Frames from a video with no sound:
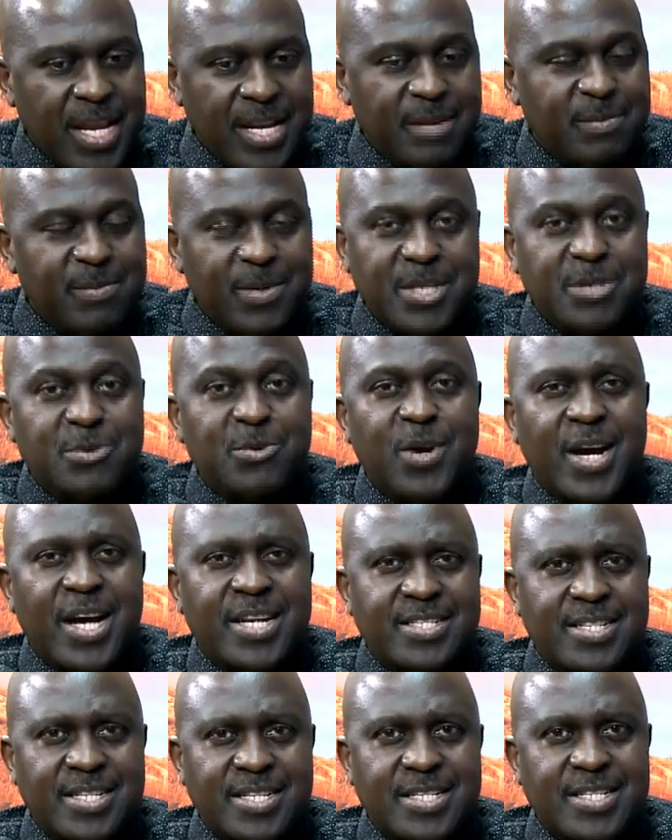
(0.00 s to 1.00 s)
anybody who
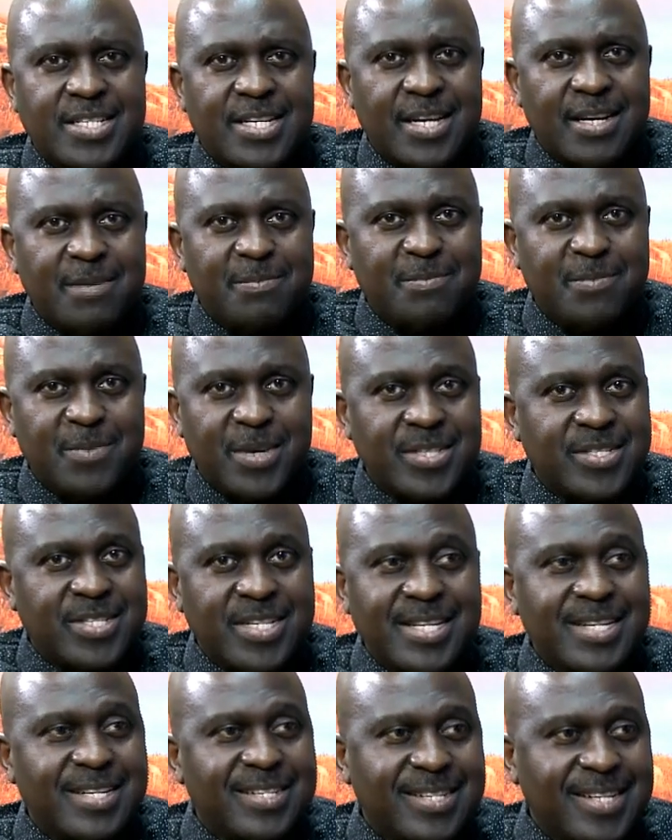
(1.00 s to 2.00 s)
hasn't
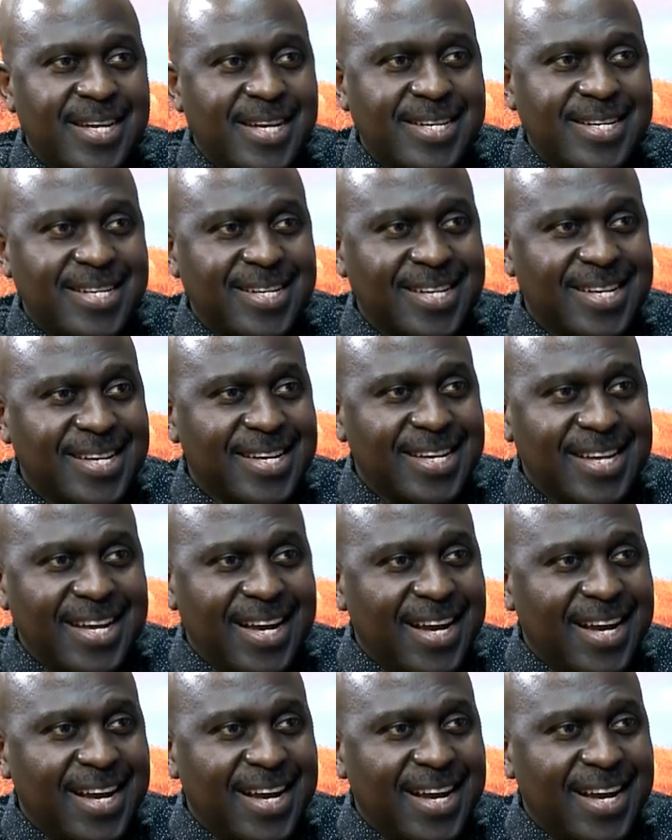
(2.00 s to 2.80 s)
seen this lady,